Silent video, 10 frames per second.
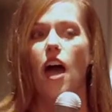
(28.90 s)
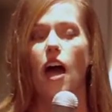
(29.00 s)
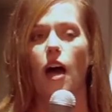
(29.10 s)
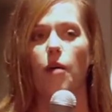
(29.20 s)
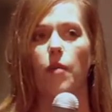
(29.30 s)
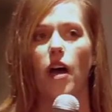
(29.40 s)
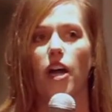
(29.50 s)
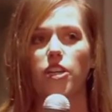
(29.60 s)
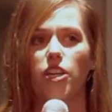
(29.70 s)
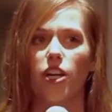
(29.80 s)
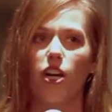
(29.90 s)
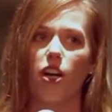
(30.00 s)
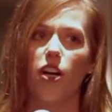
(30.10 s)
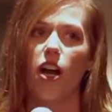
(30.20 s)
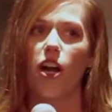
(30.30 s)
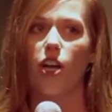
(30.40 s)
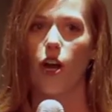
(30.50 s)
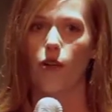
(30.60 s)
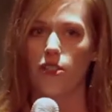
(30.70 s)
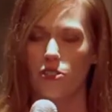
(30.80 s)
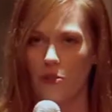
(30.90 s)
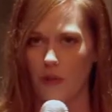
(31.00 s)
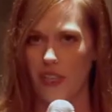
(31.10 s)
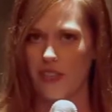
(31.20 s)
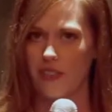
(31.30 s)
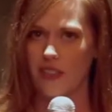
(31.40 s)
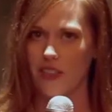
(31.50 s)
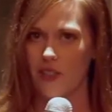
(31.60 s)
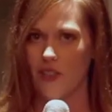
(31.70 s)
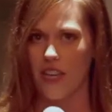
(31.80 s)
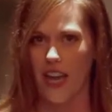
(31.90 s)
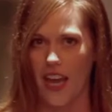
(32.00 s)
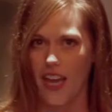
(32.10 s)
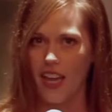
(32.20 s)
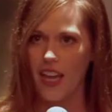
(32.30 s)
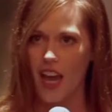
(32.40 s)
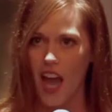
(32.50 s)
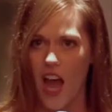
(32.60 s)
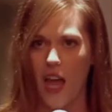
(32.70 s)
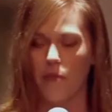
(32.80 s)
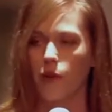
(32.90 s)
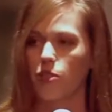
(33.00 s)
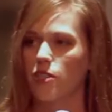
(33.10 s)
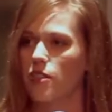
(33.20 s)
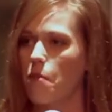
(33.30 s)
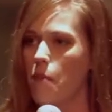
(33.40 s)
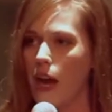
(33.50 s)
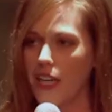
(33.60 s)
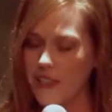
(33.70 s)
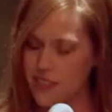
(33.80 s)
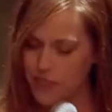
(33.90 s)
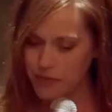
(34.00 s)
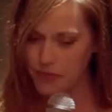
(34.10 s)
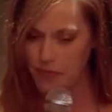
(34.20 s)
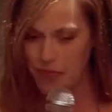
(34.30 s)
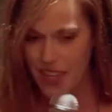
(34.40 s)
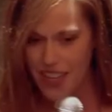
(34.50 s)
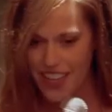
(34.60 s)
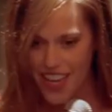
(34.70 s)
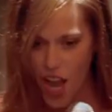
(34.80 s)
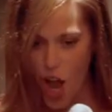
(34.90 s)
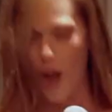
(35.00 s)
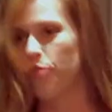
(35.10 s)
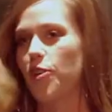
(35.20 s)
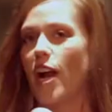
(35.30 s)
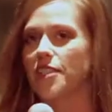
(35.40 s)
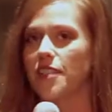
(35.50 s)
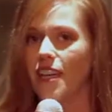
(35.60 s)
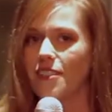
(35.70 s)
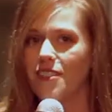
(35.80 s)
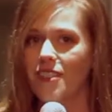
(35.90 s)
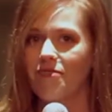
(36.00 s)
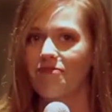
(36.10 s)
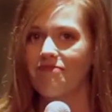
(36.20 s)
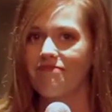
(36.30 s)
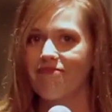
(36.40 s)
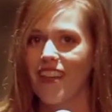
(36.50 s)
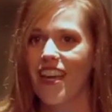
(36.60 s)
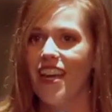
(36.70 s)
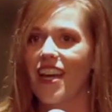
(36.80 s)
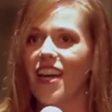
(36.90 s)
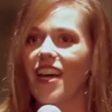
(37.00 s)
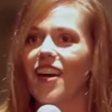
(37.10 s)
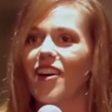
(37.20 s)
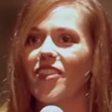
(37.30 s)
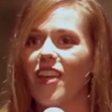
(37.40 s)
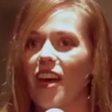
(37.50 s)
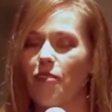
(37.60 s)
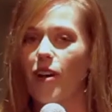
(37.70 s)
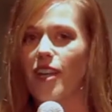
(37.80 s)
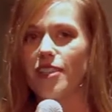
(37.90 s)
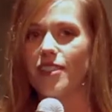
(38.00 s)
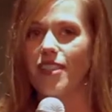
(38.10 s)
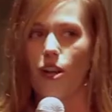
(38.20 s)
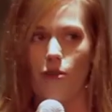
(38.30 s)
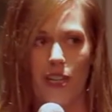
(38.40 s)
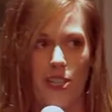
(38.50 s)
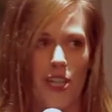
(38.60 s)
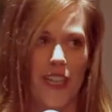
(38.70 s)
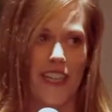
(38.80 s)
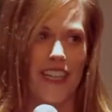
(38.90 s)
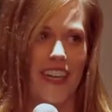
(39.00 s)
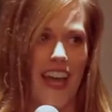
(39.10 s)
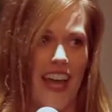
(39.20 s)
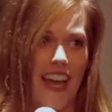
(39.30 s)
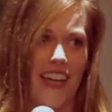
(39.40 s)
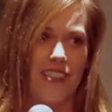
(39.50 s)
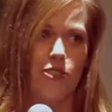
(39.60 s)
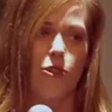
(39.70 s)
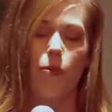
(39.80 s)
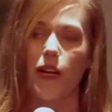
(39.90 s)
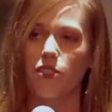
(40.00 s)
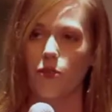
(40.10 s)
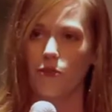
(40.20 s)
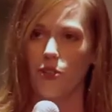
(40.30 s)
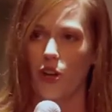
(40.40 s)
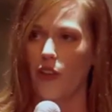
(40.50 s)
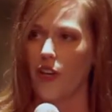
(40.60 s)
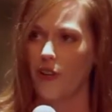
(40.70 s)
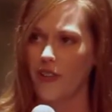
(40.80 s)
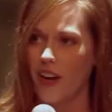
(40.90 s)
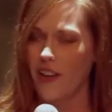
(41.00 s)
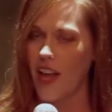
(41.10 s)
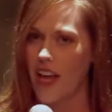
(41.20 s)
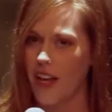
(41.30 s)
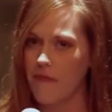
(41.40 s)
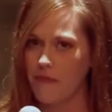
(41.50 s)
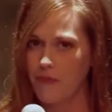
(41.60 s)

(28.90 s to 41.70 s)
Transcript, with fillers: Um, a year ago and two weeks to the day, I purchased a bus off Craigslist that was originally a school bus from Charlotte, North Carolina